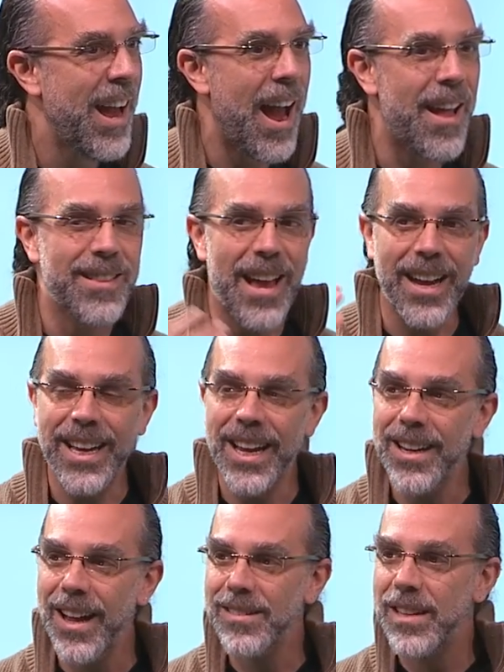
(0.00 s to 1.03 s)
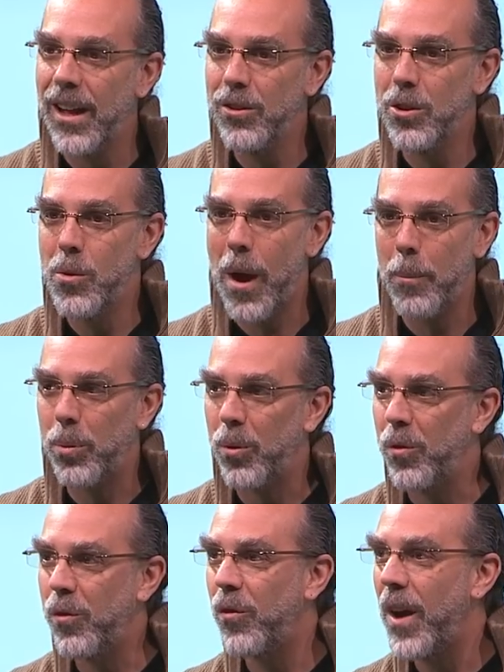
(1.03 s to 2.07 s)
And I cannot tell you how
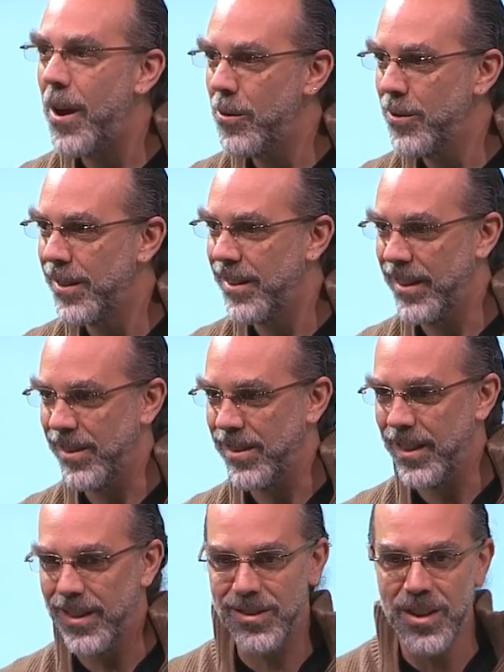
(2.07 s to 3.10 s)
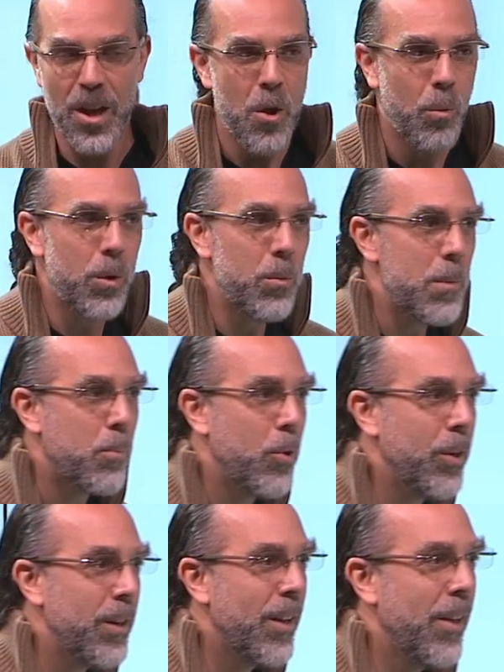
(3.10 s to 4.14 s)
profound this is. When we
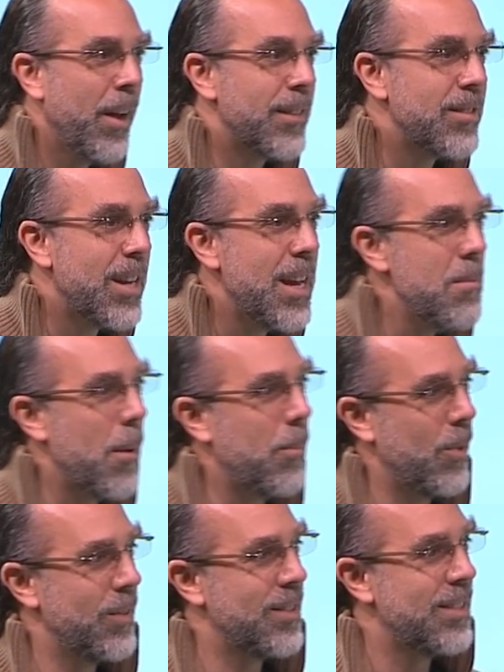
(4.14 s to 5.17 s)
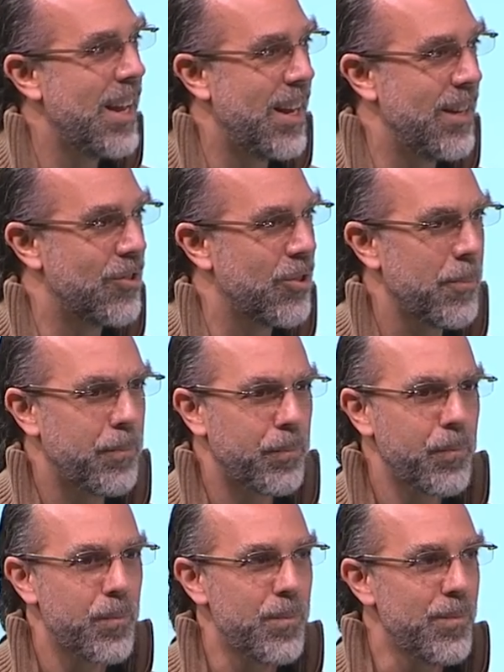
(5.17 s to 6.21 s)
put a team up on stage
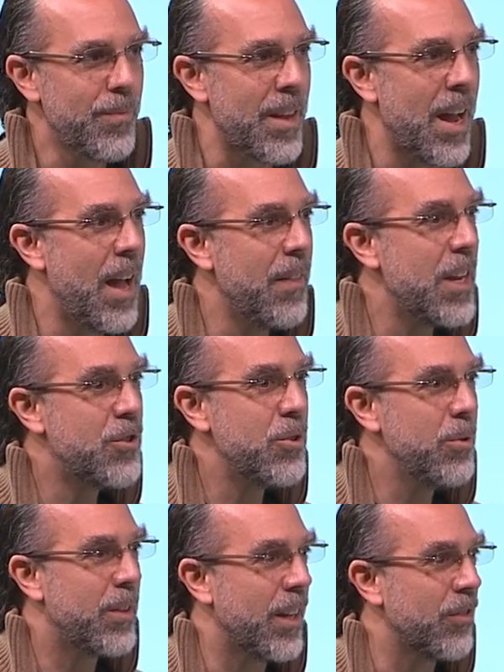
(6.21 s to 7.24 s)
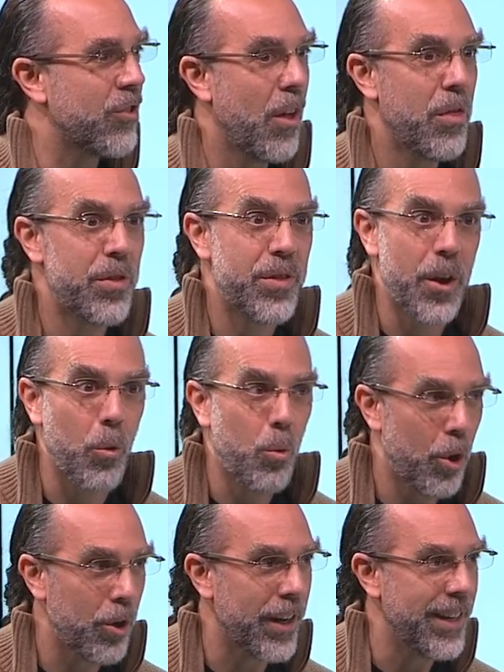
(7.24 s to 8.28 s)
and they do this, they're
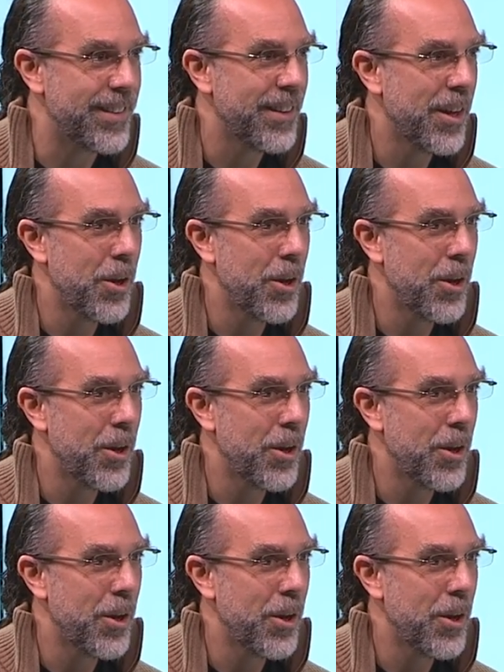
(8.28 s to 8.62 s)
worried.